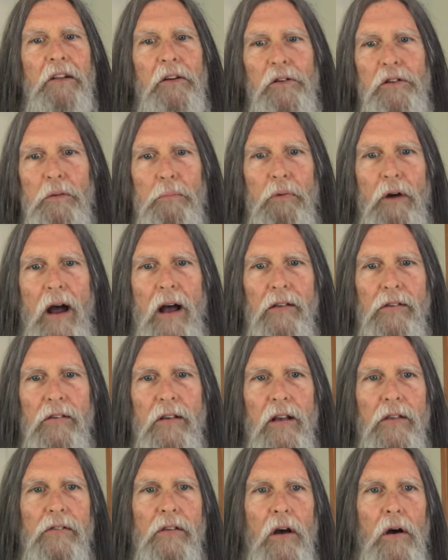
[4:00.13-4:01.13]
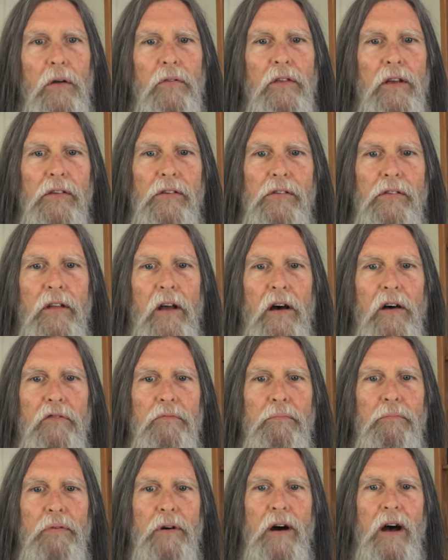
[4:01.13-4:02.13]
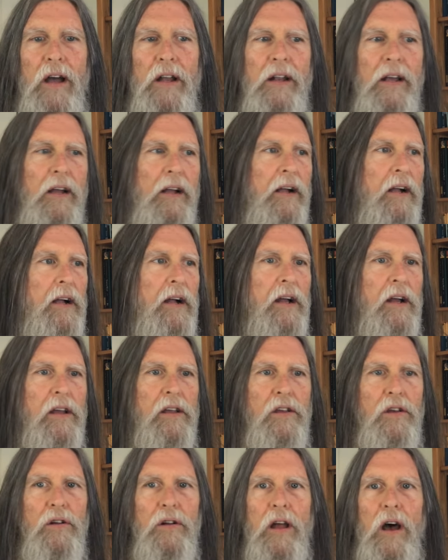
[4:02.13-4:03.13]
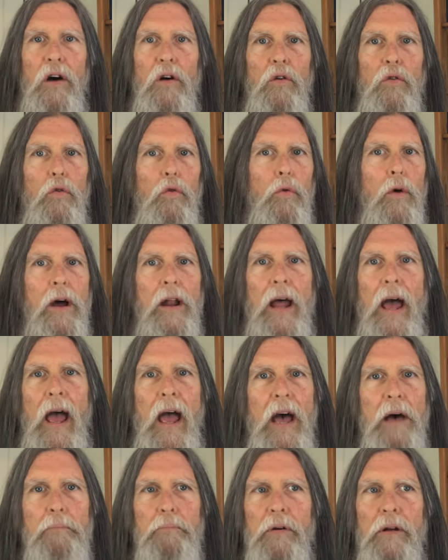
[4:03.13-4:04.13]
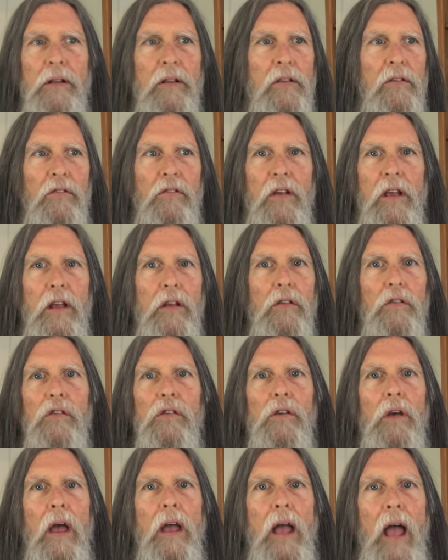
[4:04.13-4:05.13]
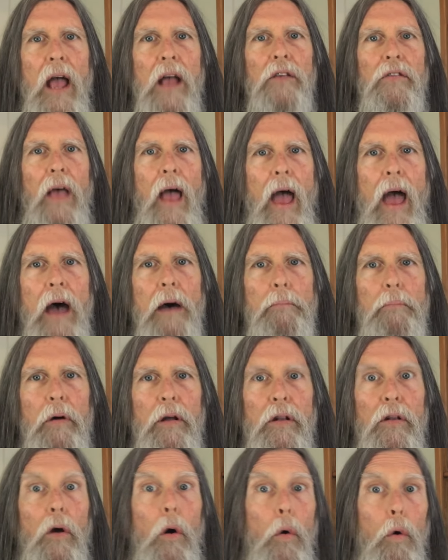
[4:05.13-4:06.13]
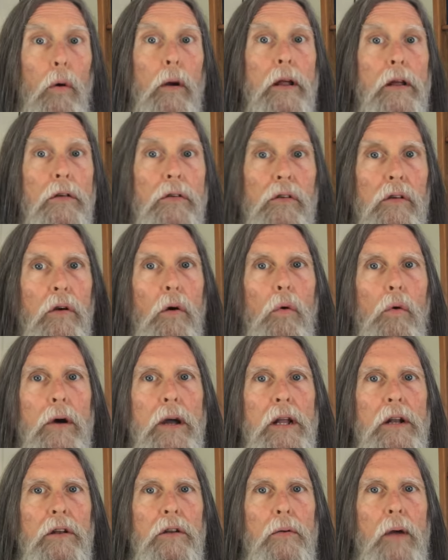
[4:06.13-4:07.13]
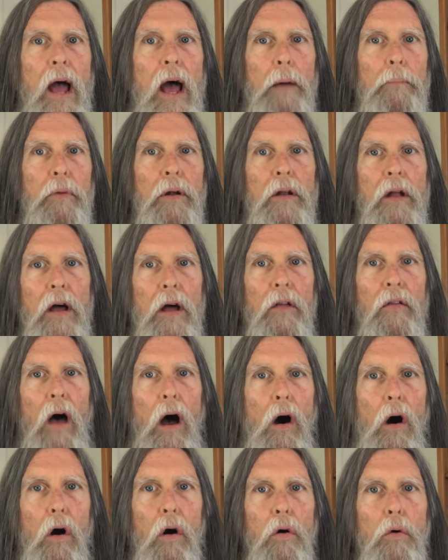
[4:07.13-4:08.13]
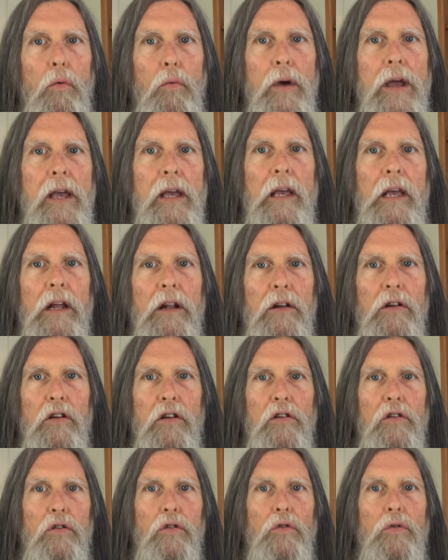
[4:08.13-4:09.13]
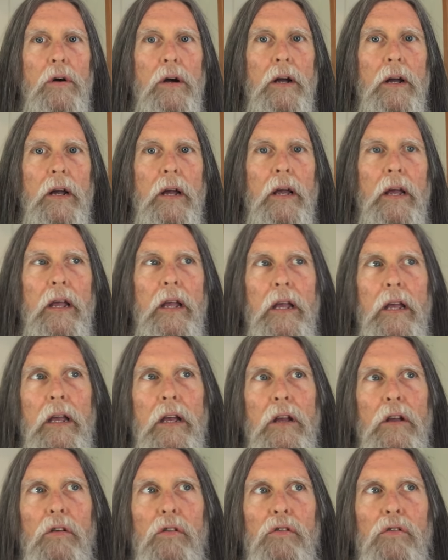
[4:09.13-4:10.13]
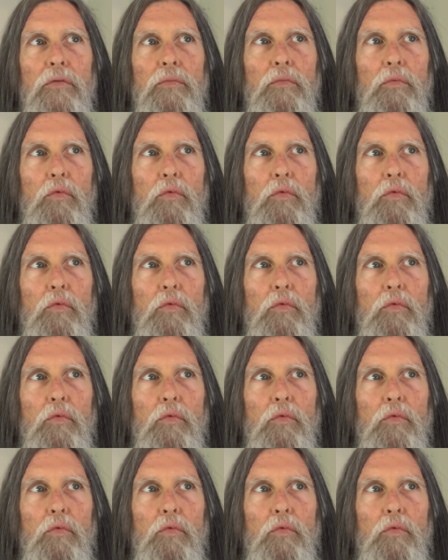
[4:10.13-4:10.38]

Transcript: learn to process all this stuff, but you know, what happens has happened or is going to happen. All we can do is,